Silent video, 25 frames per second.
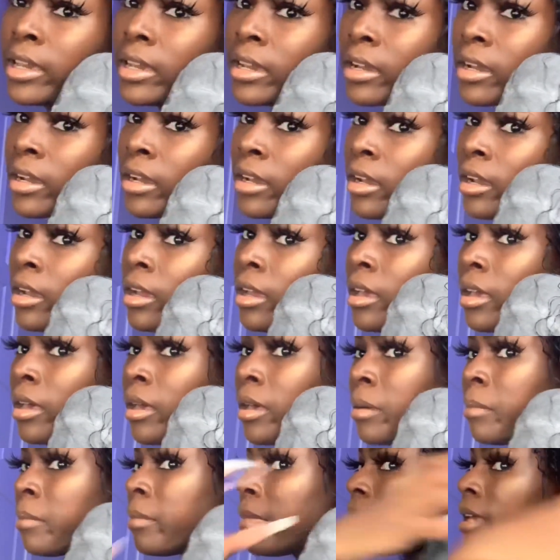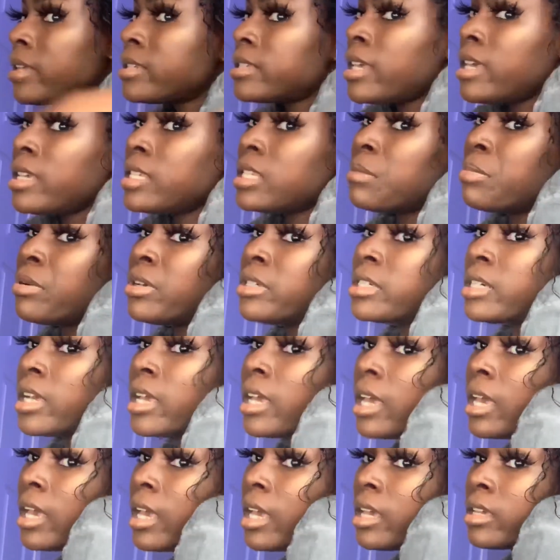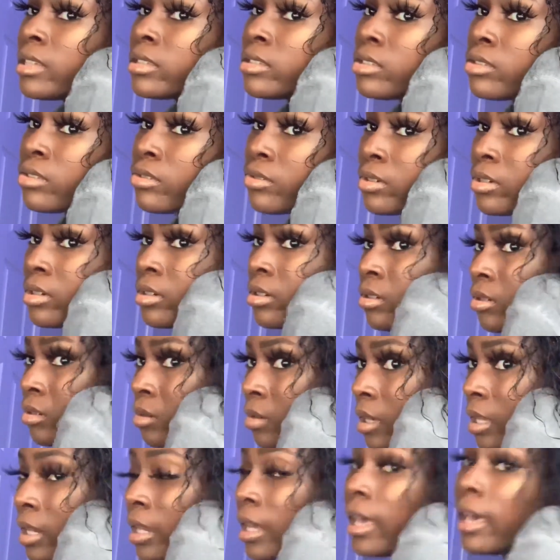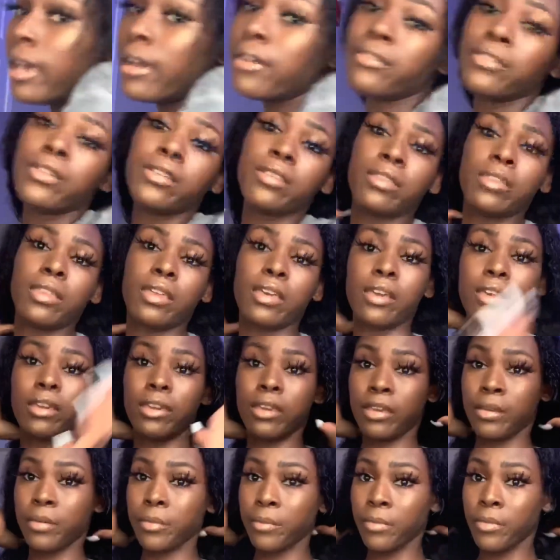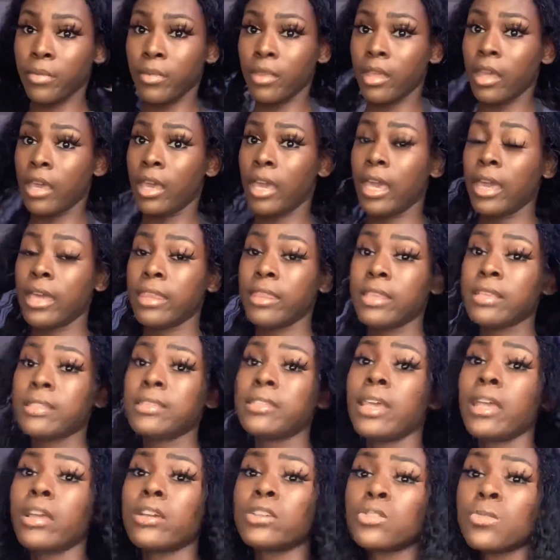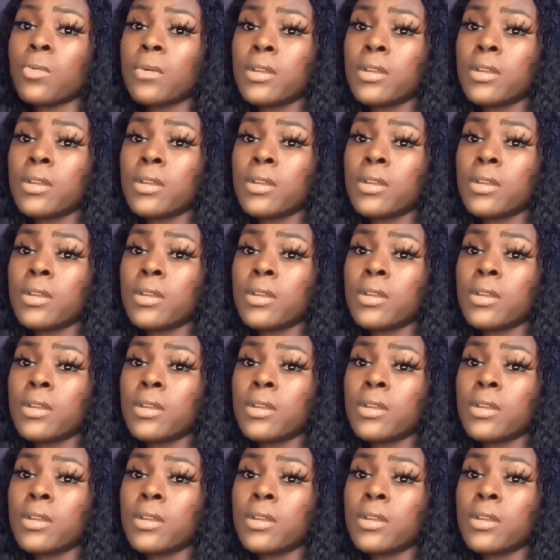hair. But it's easy to put your hands through and everything. And this hair is